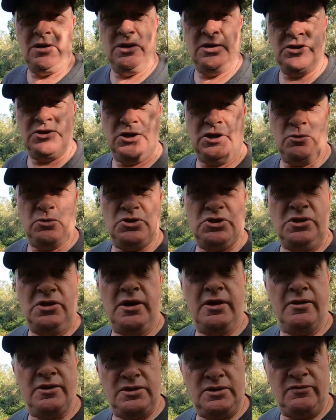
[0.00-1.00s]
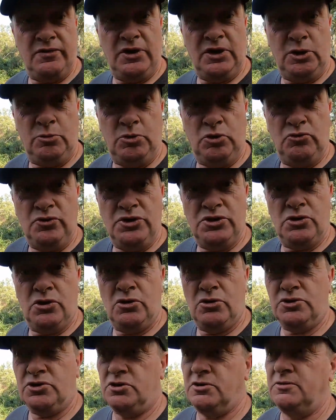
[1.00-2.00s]
She was the nearest available
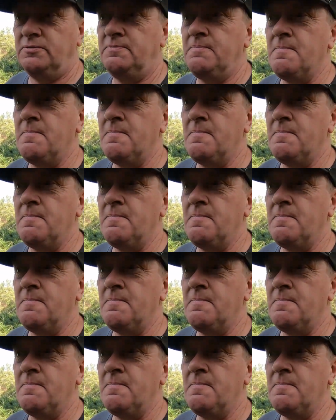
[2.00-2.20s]
resource,